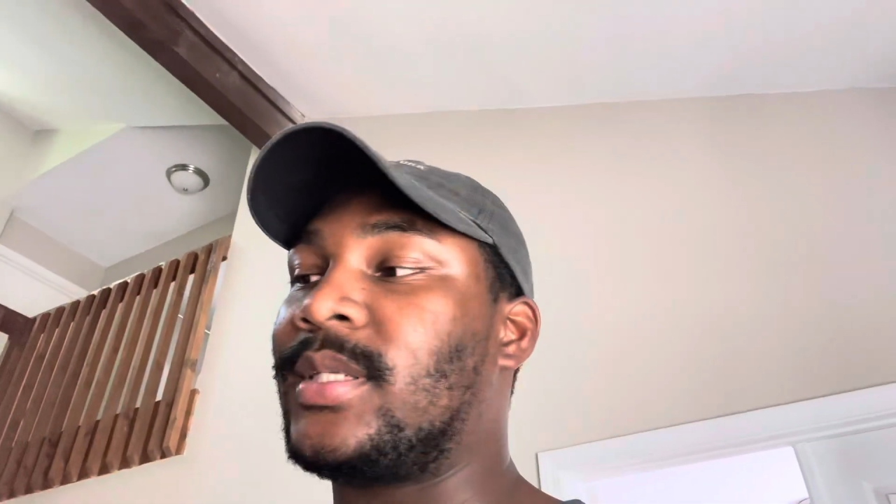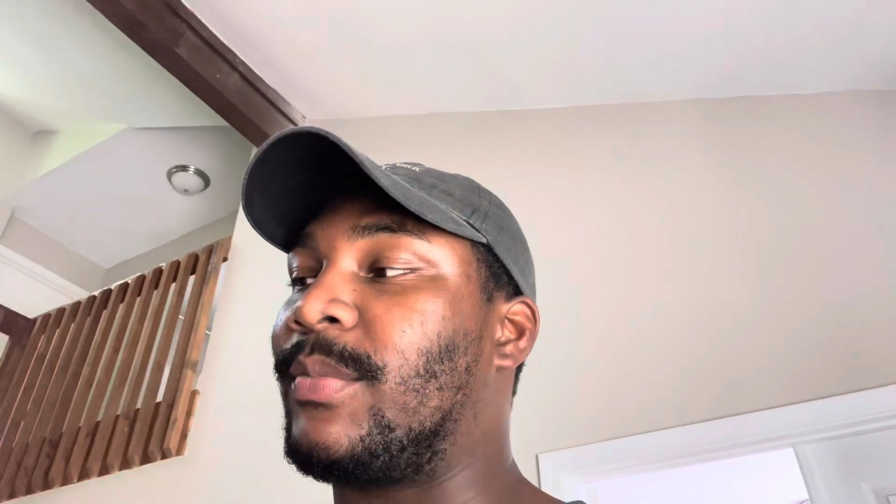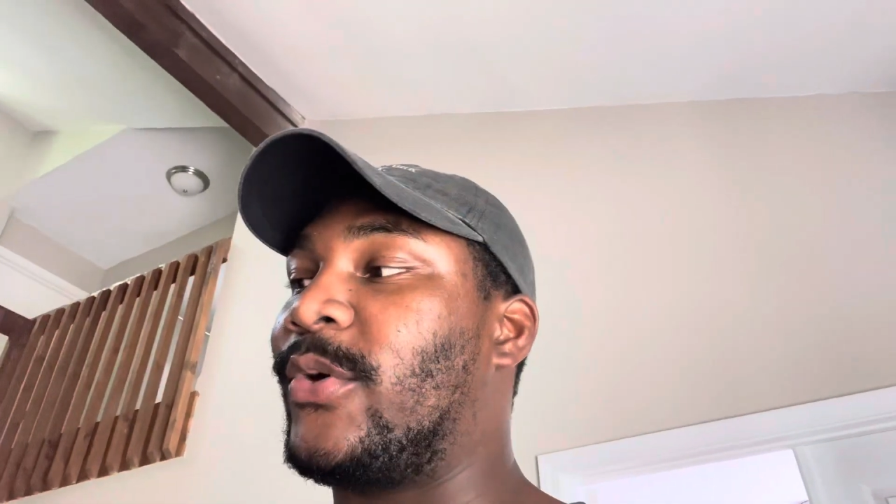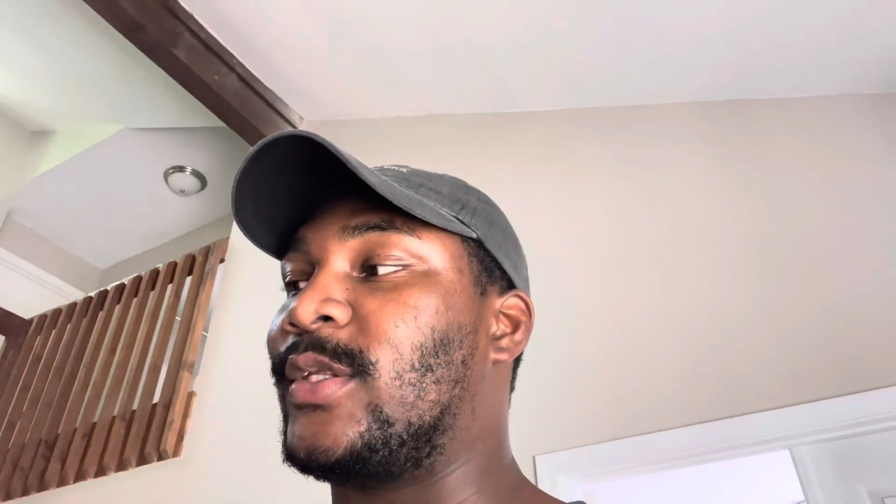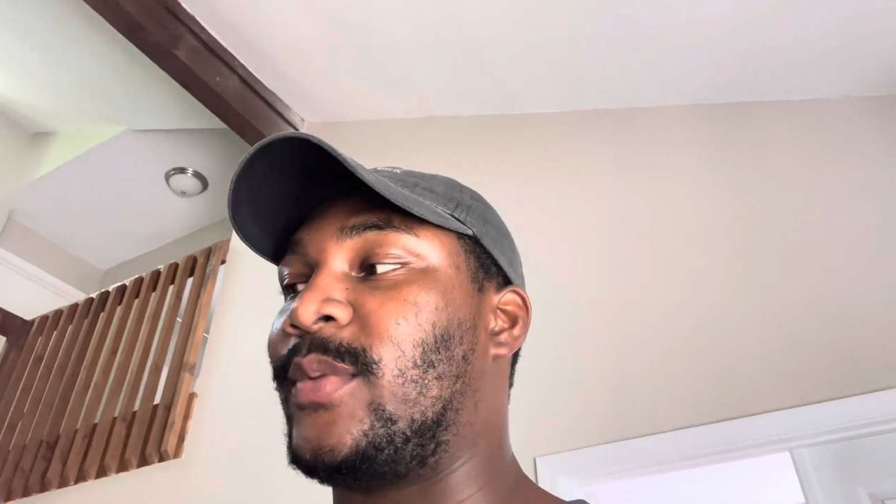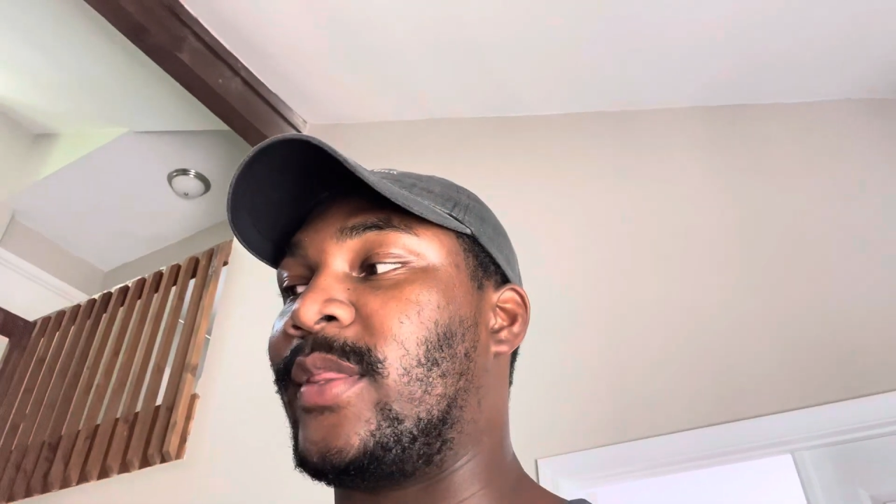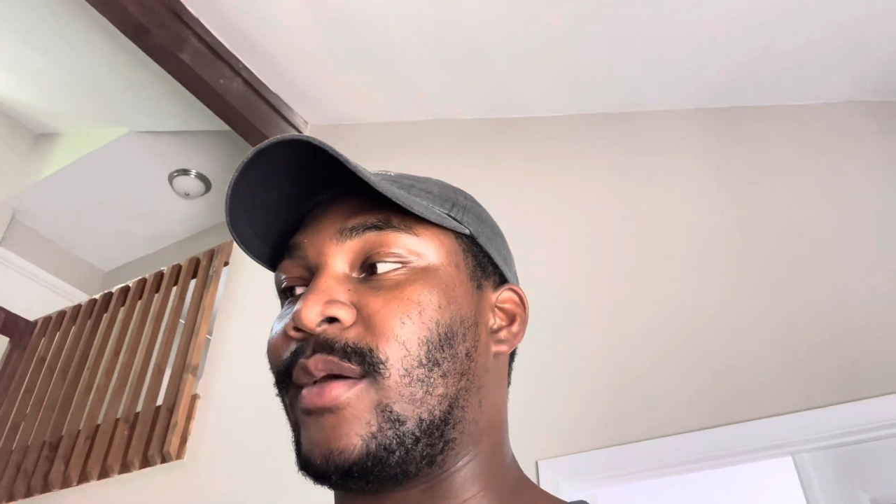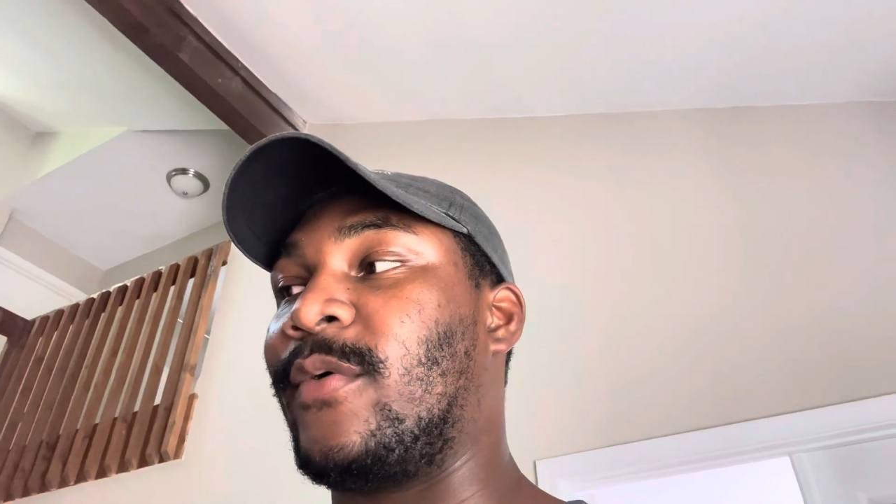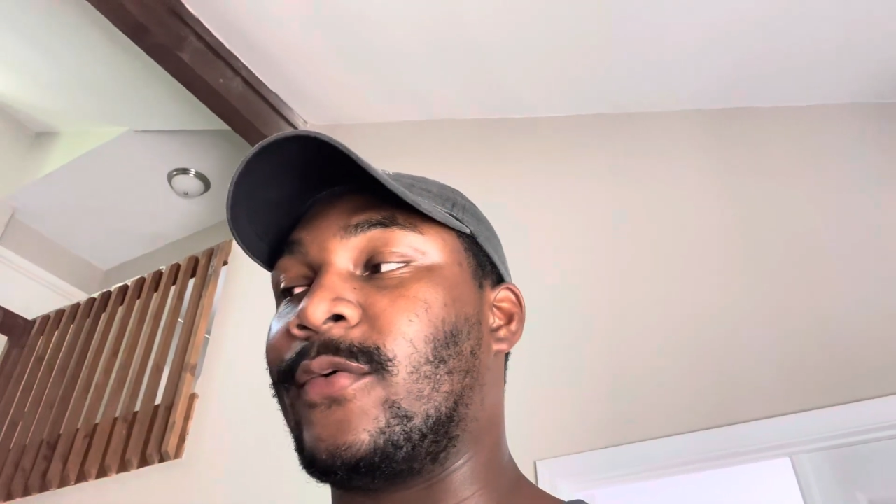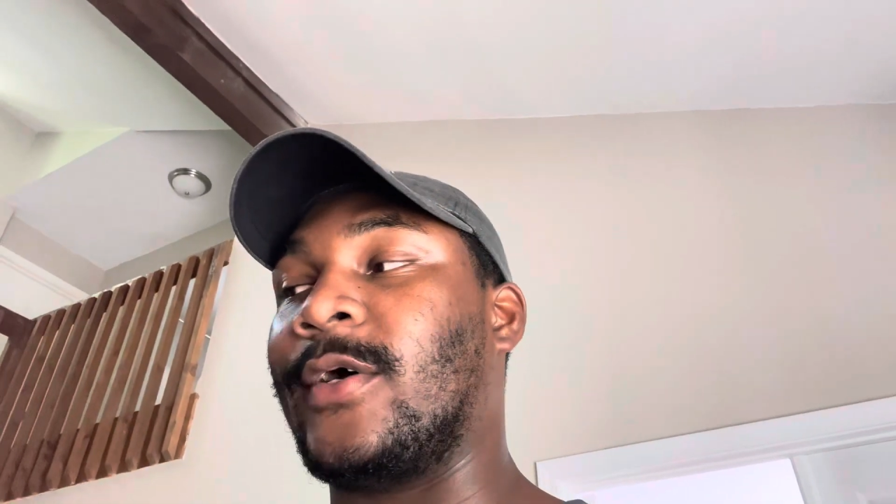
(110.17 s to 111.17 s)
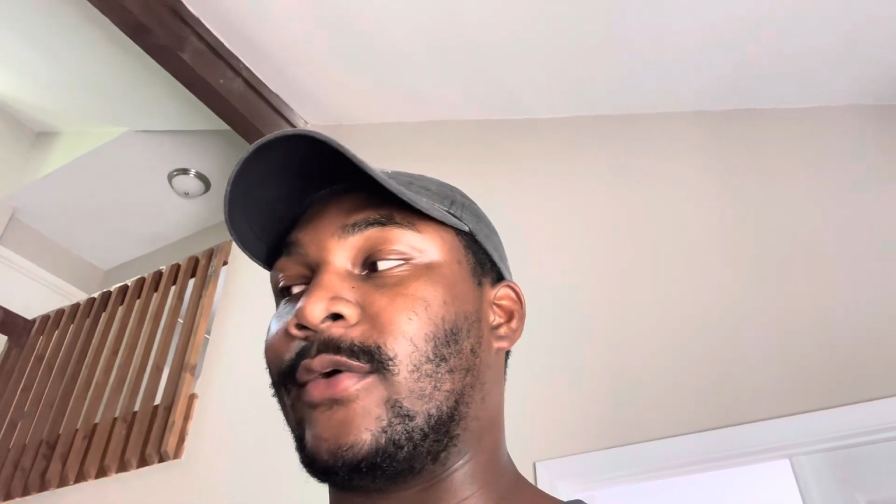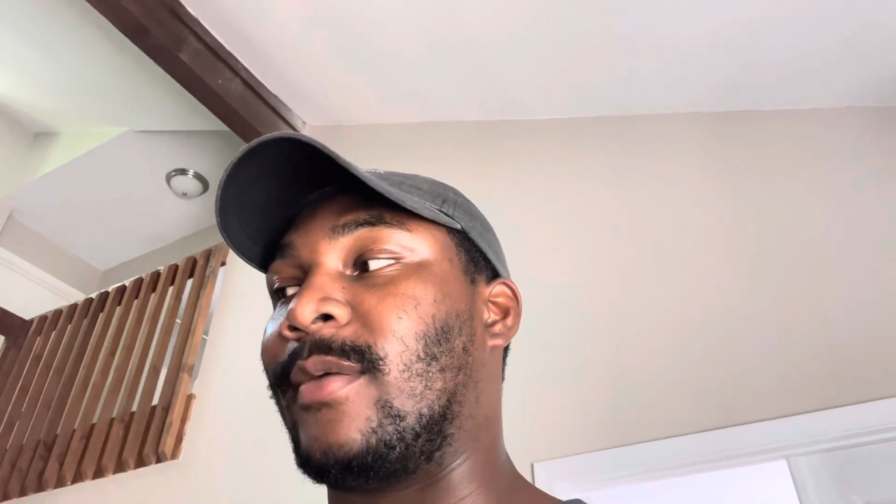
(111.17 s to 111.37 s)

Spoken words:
I'm going to be at the airport for a while